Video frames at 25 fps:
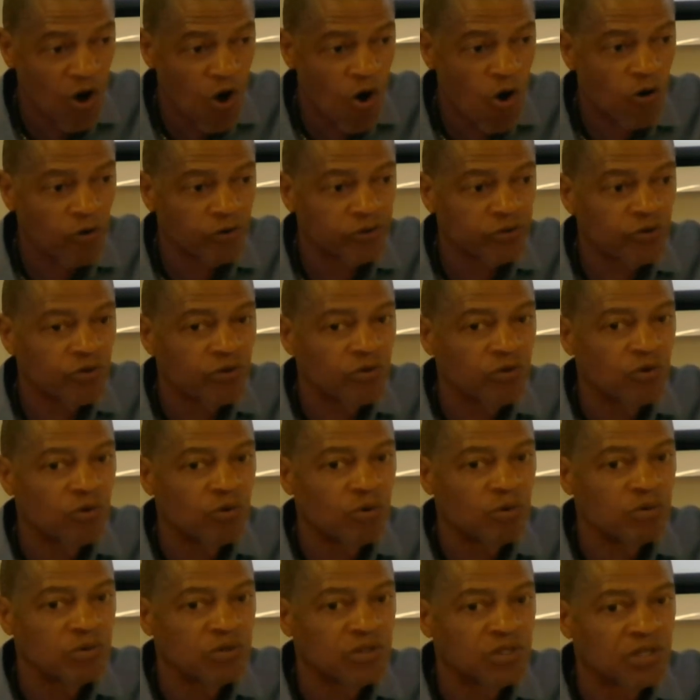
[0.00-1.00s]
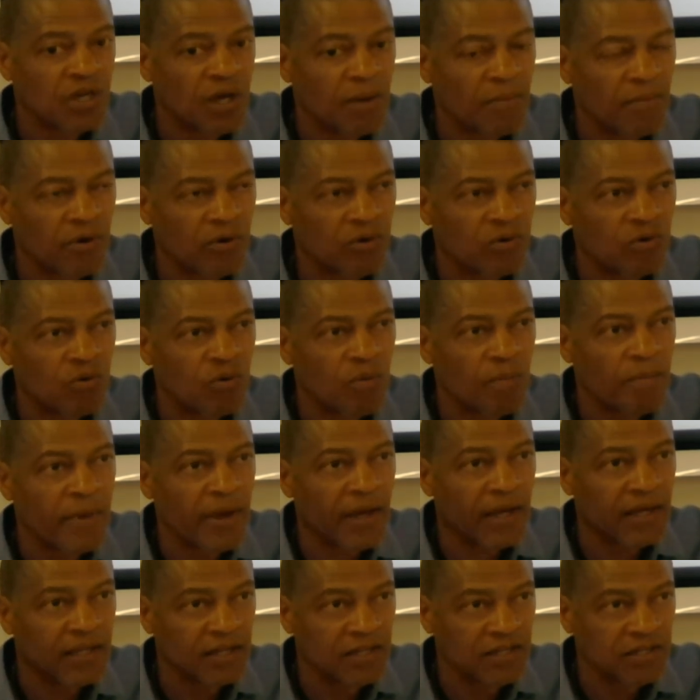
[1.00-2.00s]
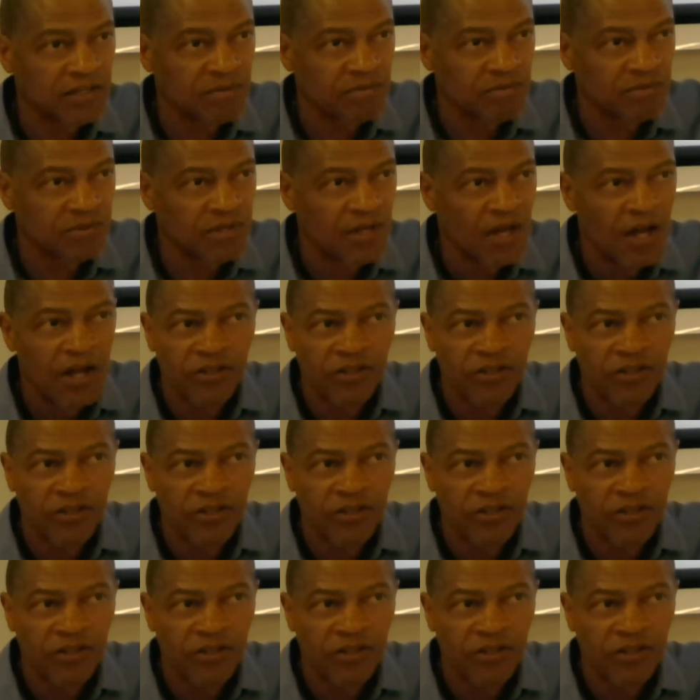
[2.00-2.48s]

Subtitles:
alter those chemical mechanisms